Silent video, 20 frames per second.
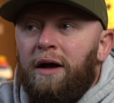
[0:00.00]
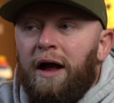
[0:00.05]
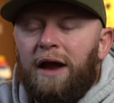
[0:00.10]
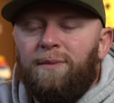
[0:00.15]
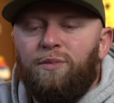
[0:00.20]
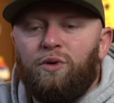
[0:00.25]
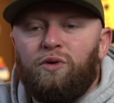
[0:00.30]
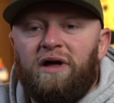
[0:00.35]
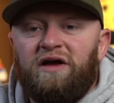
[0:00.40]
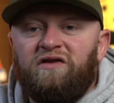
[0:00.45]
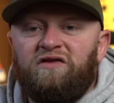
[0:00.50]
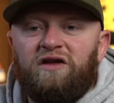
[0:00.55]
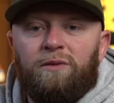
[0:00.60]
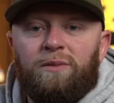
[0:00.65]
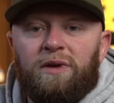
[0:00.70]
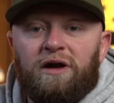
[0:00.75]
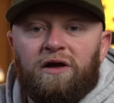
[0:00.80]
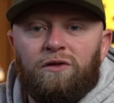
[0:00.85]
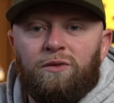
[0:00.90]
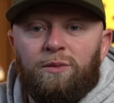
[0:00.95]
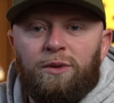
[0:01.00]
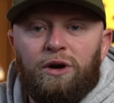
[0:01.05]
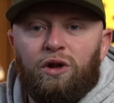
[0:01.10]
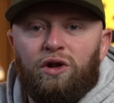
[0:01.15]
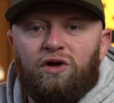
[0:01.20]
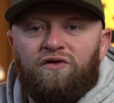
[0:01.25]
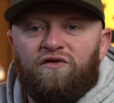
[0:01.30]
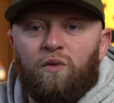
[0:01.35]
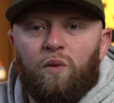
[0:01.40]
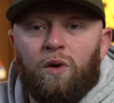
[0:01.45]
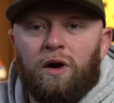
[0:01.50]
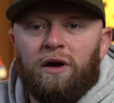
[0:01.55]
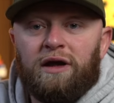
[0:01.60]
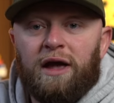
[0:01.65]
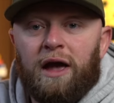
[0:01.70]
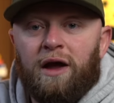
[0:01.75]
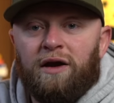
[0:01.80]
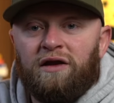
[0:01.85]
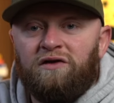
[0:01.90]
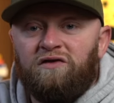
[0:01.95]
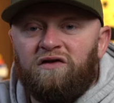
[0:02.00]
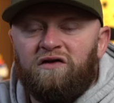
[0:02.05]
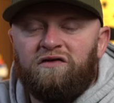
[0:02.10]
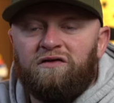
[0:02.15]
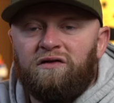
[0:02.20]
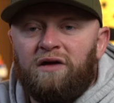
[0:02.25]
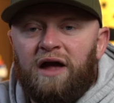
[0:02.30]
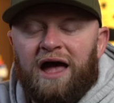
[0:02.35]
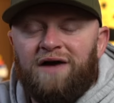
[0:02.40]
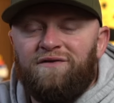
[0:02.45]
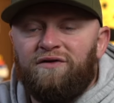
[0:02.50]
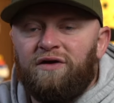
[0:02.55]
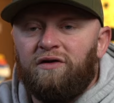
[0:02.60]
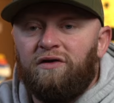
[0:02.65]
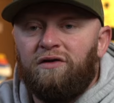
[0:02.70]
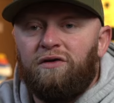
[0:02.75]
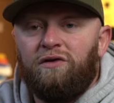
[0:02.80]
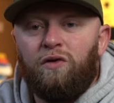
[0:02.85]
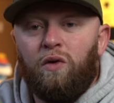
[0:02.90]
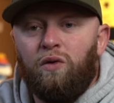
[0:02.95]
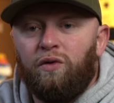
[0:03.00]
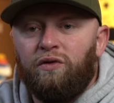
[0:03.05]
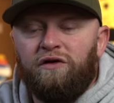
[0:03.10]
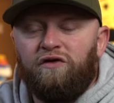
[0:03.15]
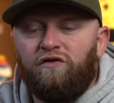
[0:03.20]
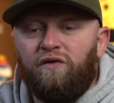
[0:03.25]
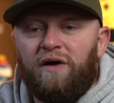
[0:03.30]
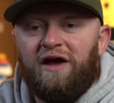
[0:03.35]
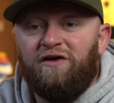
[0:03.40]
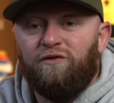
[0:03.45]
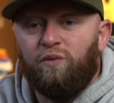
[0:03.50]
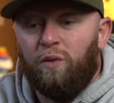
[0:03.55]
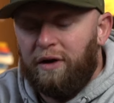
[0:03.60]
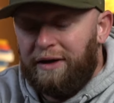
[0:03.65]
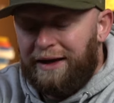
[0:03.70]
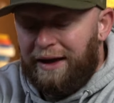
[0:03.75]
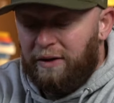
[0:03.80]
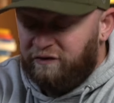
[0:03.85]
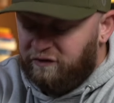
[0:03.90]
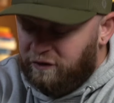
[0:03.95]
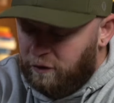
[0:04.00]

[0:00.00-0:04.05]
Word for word: hypoglycemic in the middle of a workout and just having a totally trash workout.